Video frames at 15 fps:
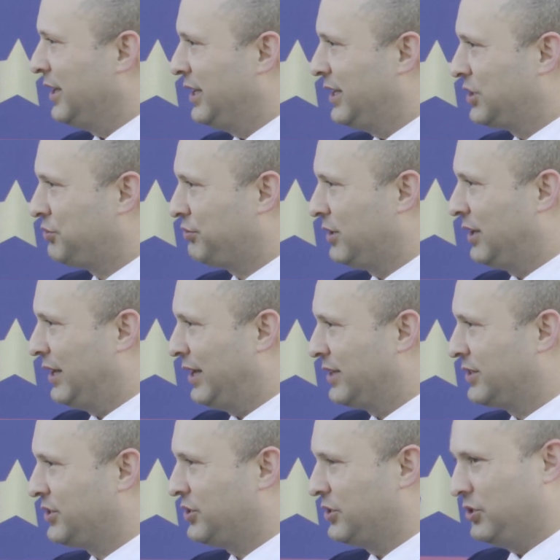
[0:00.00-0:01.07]
Israel
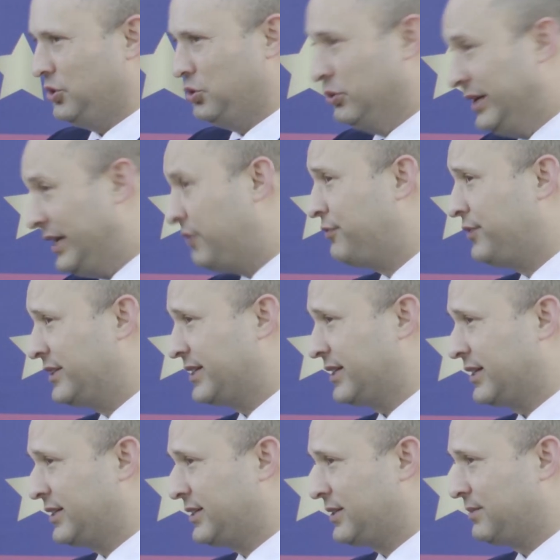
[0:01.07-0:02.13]
has unique
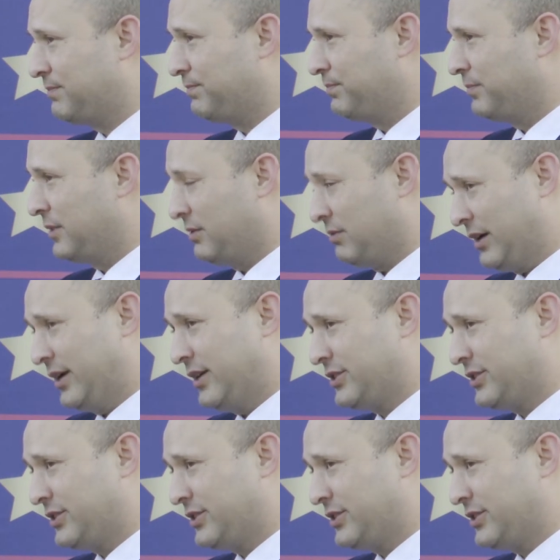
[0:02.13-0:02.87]
physics, right?